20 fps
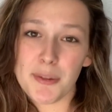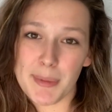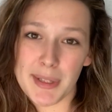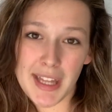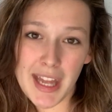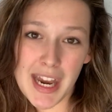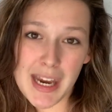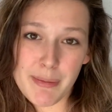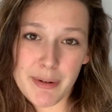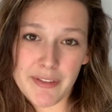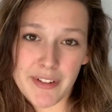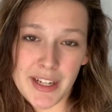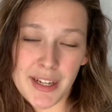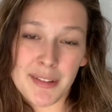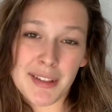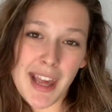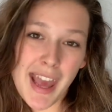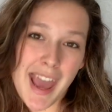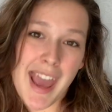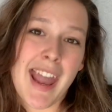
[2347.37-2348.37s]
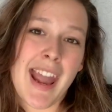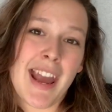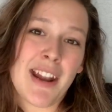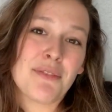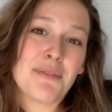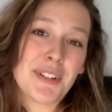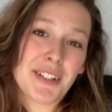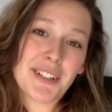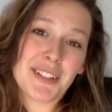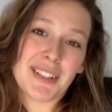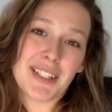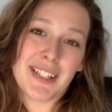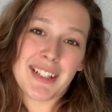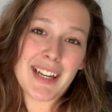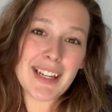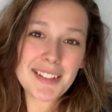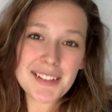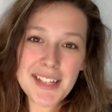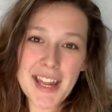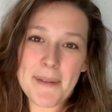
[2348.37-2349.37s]
don't miss any more videos, and we'll see you
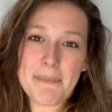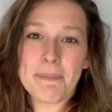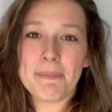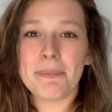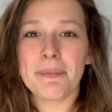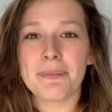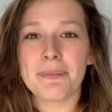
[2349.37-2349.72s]
next time.